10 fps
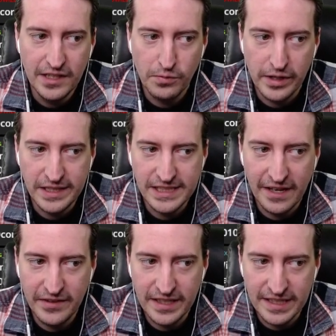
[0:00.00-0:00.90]

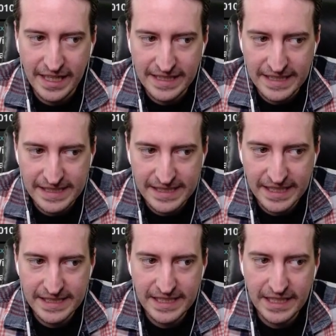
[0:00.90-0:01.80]
27 in
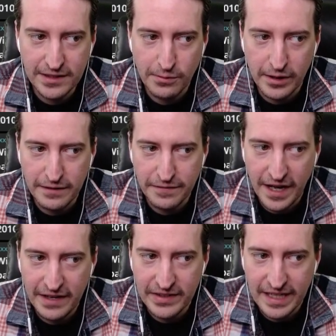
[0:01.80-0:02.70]
1960, and
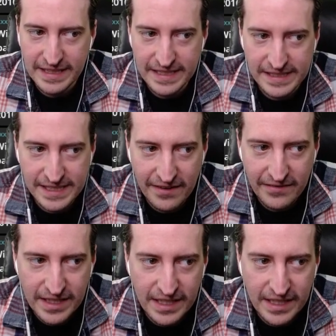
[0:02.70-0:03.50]
25 in 1970,